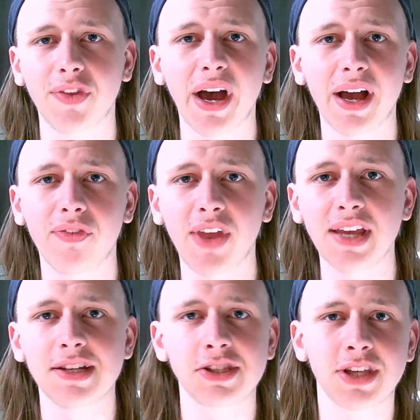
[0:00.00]
that
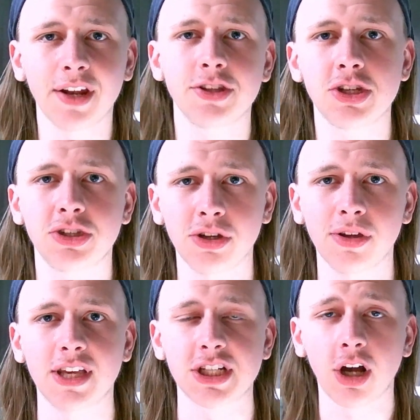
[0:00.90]
they decided to
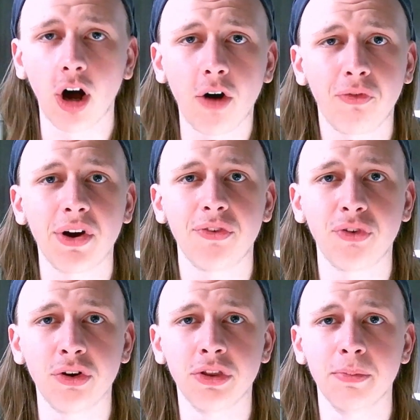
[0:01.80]
do this halfway
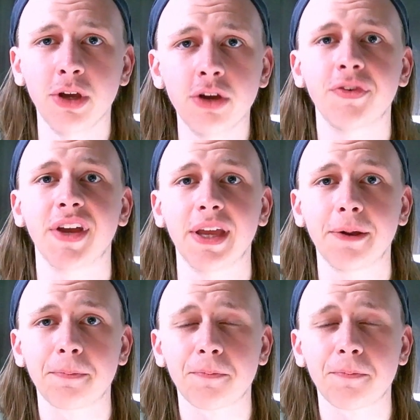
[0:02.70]
through the movie.